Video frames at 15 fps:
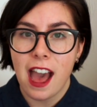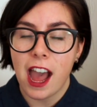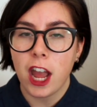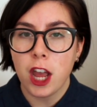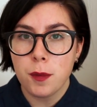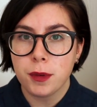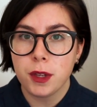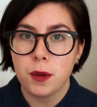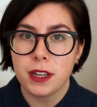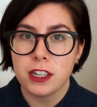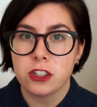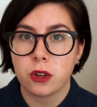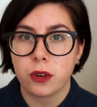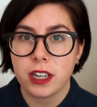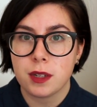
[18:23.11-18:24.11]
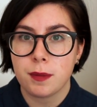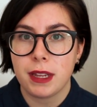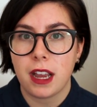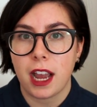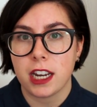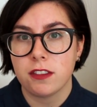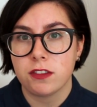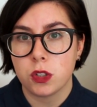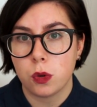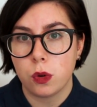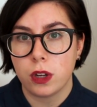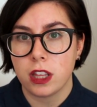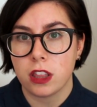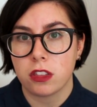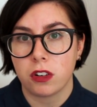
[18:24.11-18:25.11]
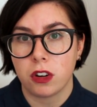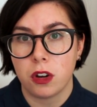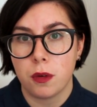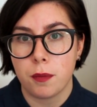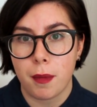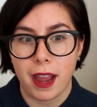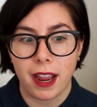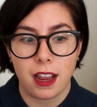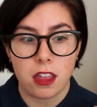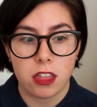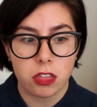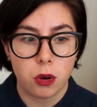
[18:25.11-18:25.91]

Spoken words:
I hope you enjoyed me kind of talking through my